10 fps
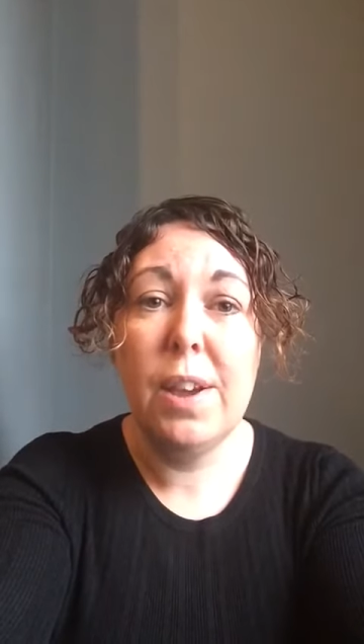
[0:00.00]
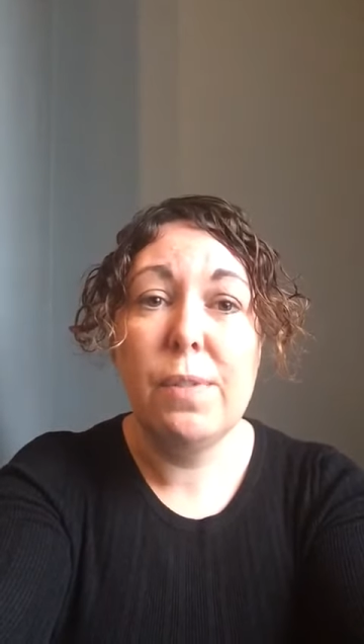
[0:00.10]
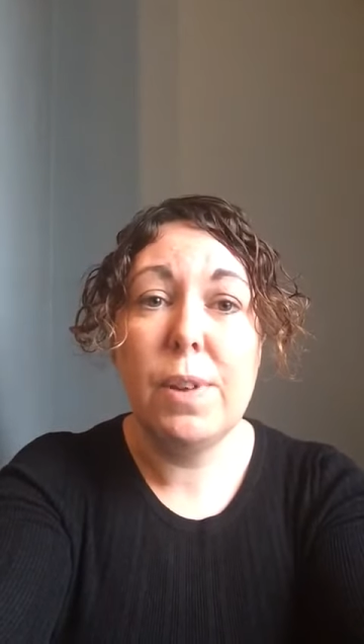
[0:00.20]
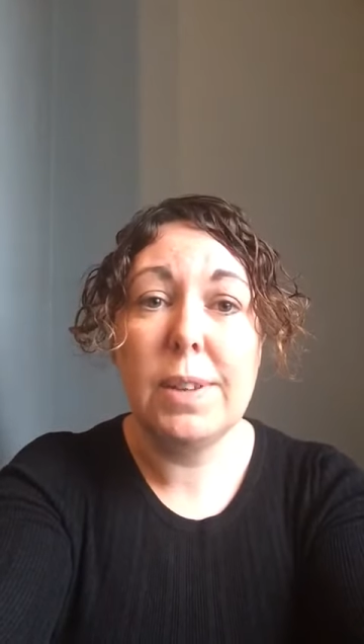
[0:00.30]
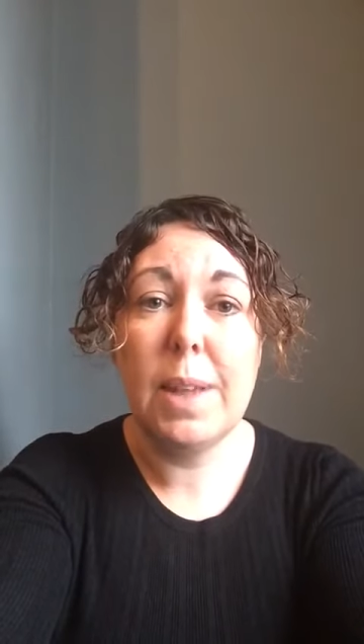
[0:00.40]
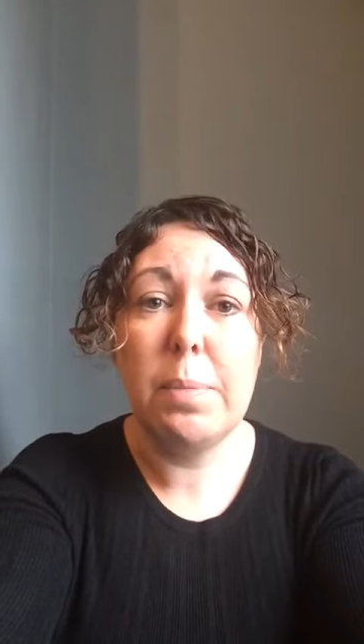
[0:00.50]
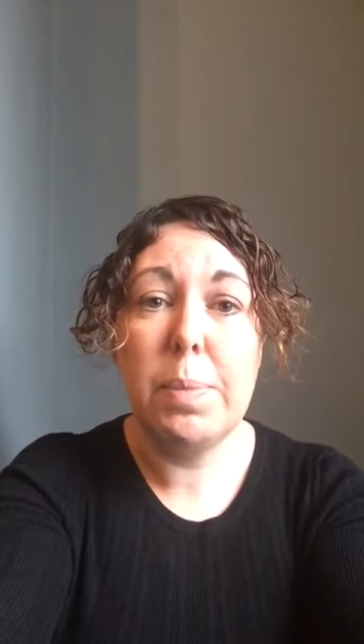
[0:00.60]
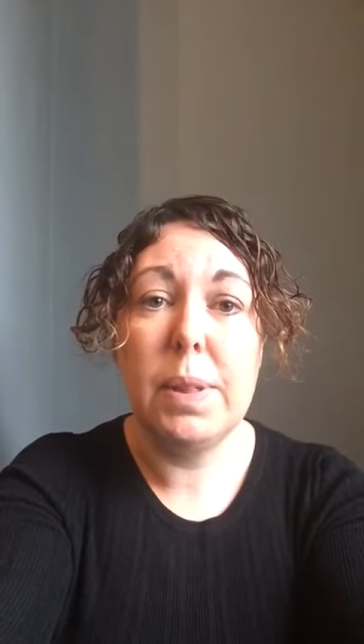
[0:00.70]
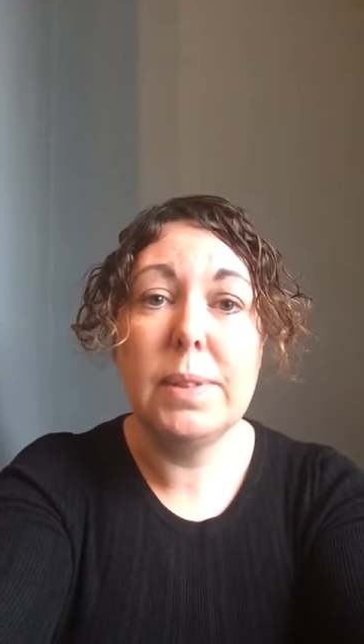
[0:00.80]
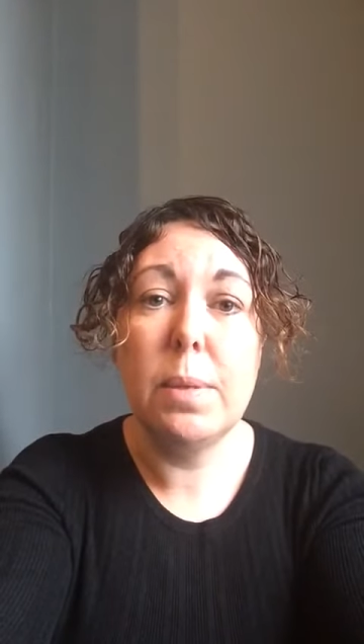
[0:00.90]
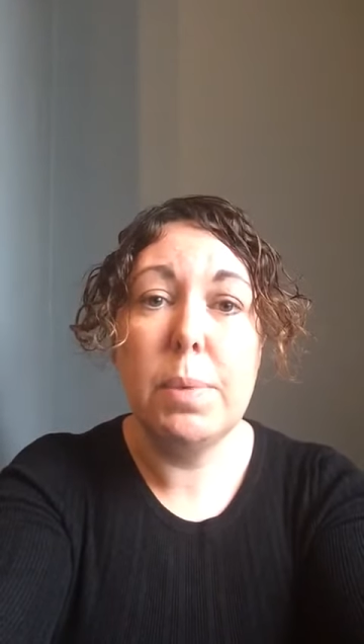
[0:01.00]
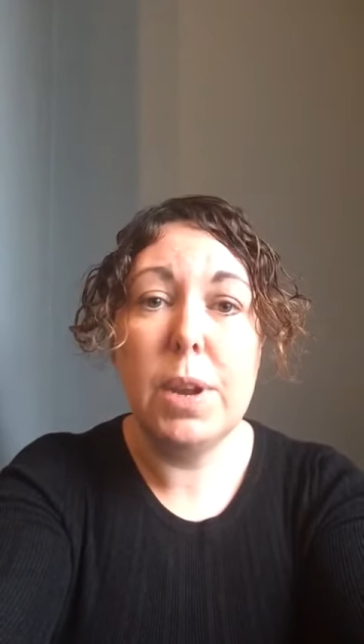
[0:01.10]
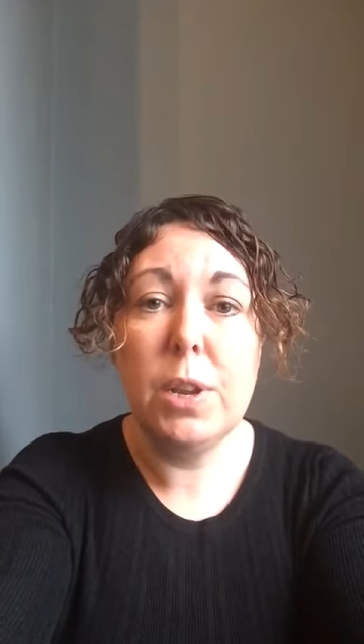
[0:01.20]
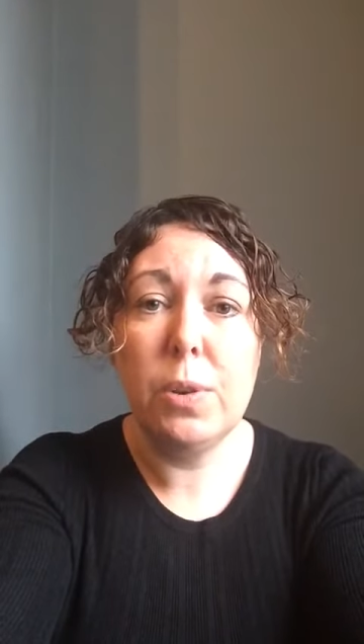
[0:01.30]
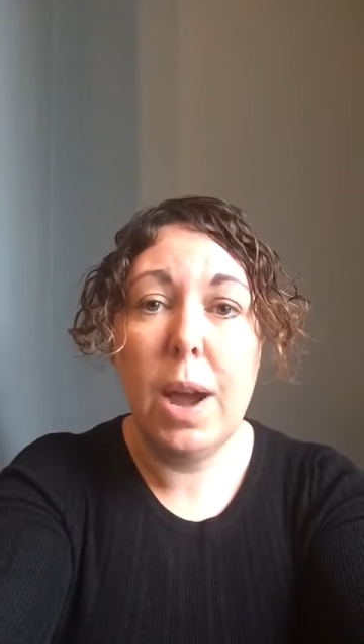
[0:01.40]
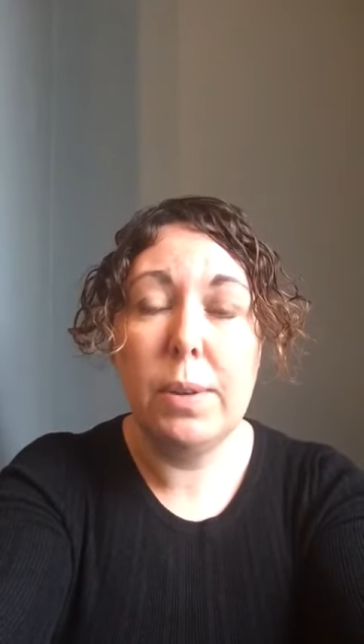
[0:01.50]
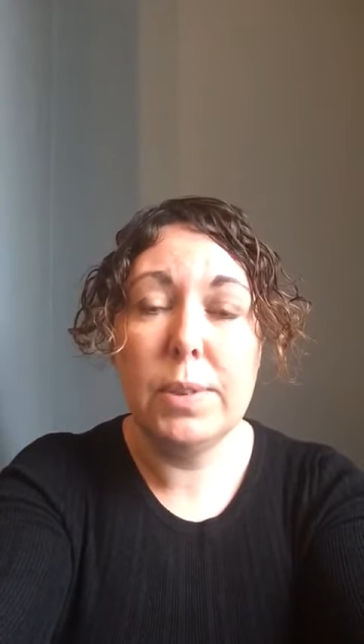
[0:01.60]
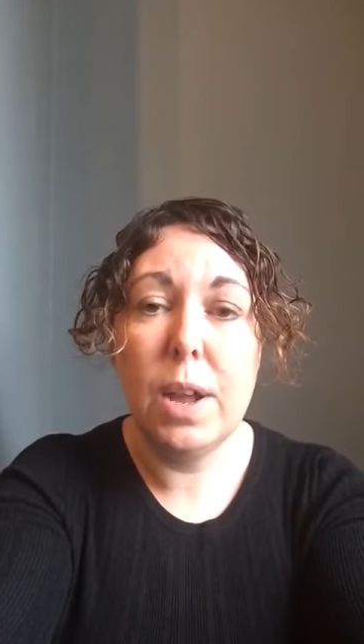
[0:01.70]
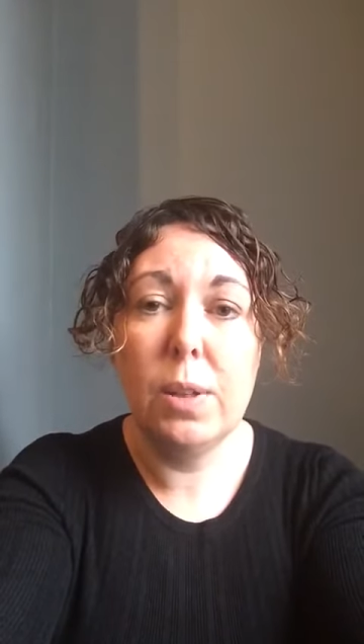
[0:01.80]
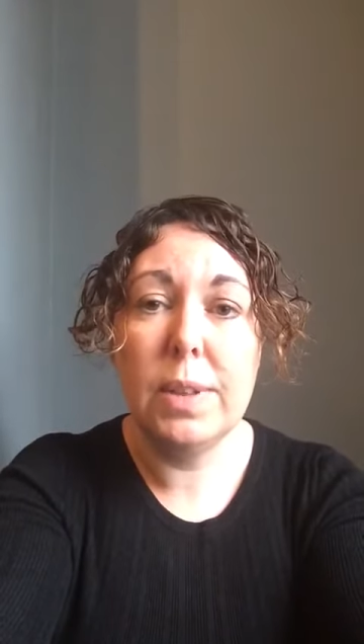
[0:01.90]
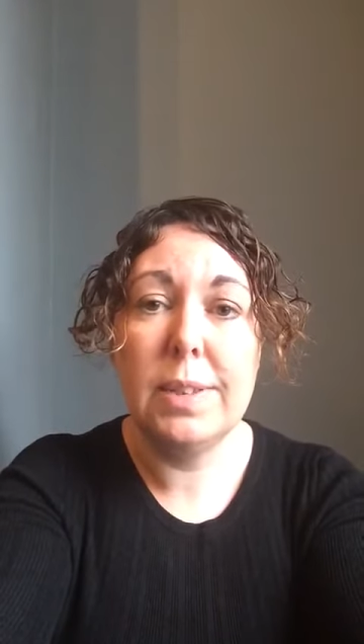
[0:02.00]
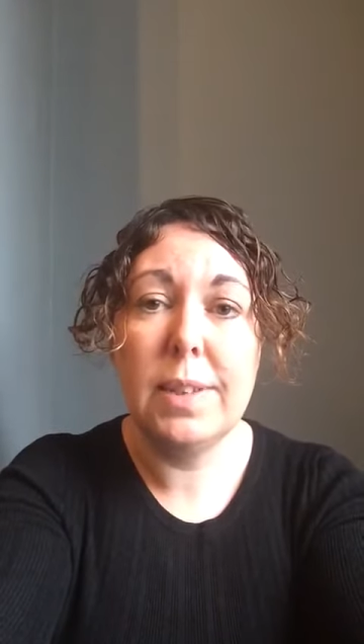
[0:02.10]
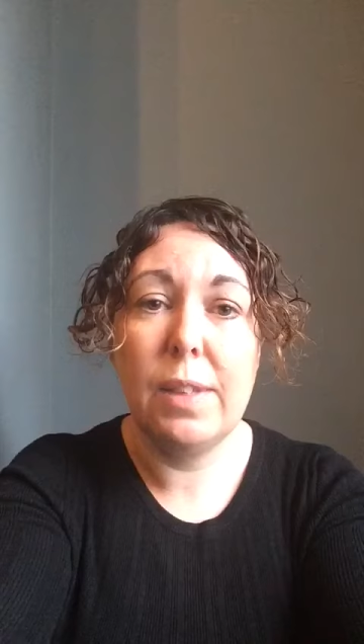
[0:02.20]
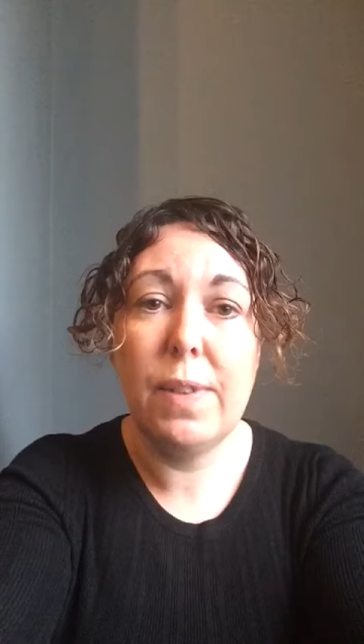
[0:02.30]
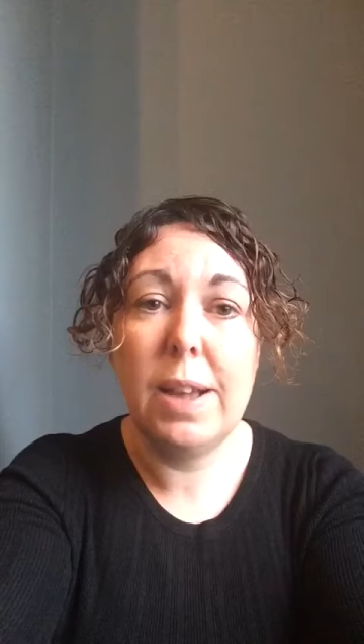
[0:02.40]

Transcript: for example, someone in your household is self